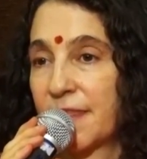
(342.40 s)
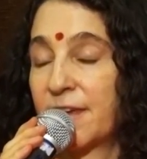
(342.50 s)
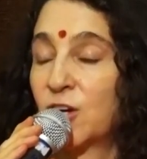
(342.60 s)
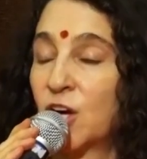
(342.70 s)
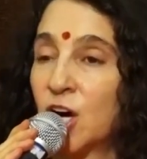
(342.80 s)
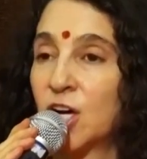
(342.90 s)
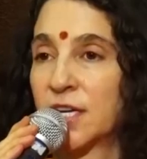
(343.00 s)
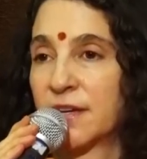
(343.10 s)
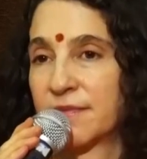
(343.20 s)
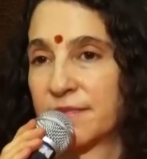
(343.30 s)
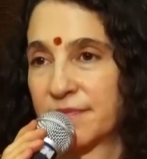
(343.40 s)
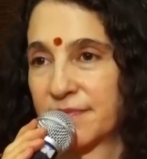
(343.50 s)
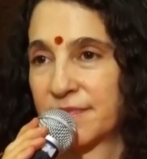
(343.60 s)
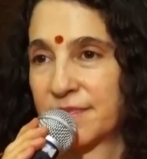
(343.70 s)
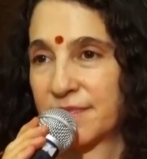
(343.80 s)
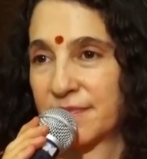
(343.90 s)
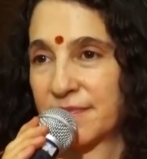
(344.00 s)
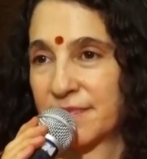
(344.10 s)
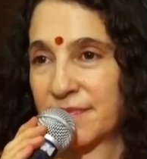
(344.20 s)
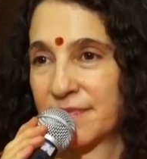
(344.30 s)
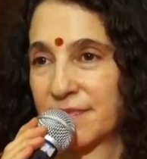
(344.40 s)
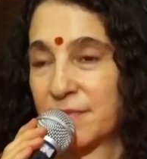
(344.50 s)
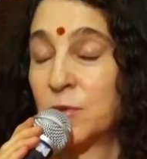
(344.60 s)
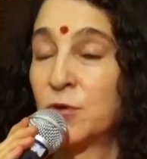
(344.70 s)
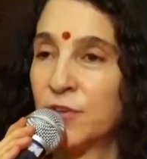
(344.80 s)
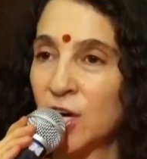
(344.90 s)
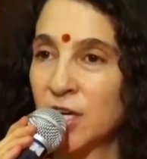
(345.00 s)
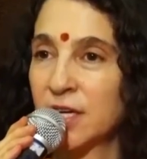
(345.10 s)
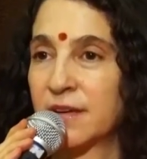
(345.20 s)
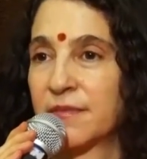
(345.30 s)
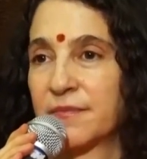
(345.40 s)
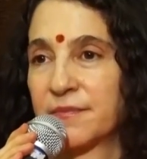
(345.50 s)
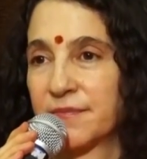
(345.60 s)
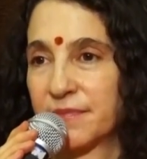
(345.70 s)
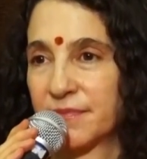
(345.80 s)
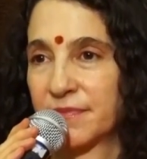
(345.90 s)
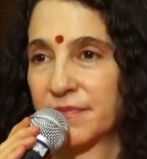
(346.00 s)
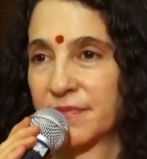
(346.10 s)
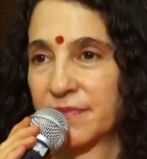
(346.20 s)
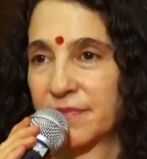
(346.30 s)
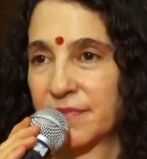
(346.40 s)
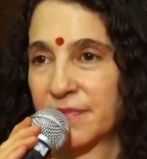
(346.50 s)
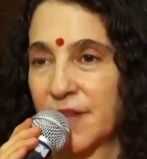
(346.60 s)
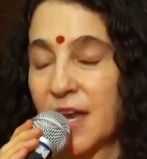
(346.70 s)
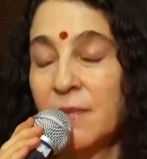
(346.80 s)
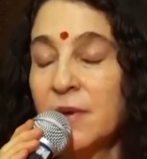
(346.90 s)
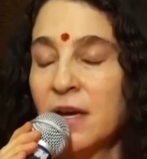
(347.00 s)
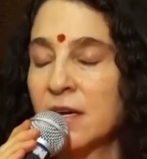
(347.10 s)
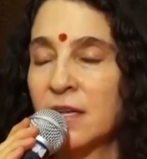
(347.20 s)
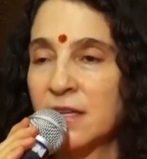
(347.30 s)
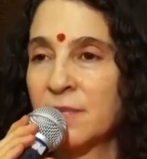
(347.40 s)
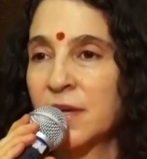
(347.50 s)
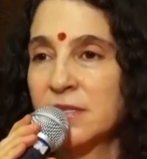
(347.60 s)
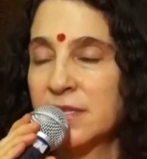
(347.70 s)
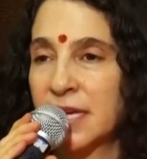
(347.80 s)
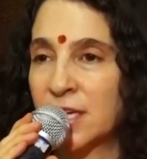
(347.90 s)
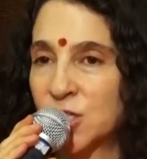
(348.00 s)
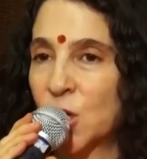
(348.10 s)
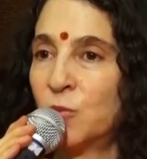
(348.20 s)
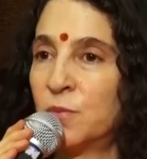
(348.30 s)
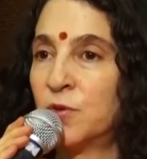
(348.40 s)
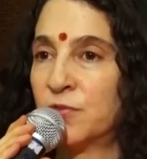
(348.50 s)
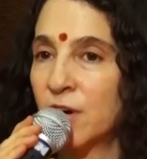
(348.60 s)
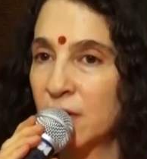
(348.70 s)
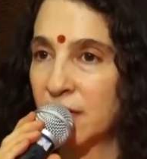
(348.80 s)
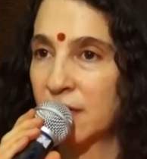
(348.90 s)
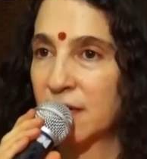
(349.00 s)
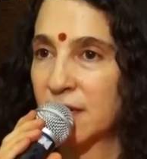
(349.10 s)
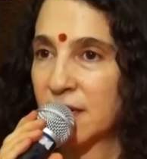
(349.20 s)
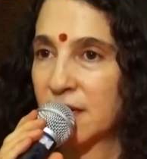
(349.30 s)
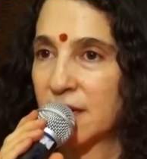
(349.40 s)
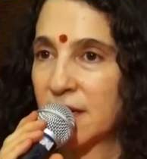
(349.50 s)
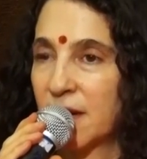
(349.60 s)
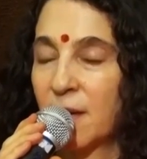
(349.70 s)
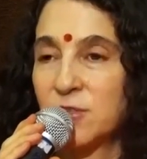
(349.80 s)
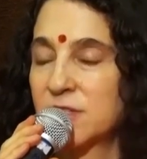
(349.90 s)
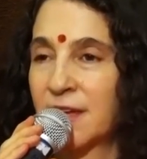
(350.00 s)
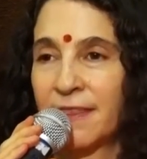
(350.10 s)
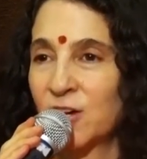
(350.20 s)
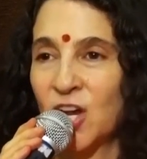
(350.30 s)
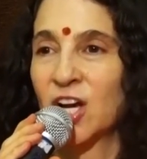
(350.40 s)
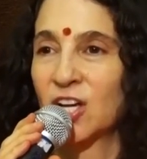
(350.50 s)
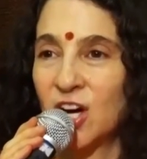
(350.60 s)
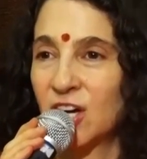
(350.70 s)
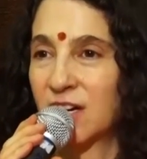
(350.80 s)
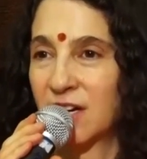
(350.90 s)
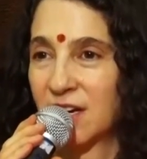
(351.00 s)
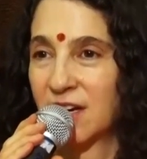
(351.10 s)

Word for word: They're gone. Move on. And I'm not, not, I'm not saying don't move on. I'm just saying they're not gone.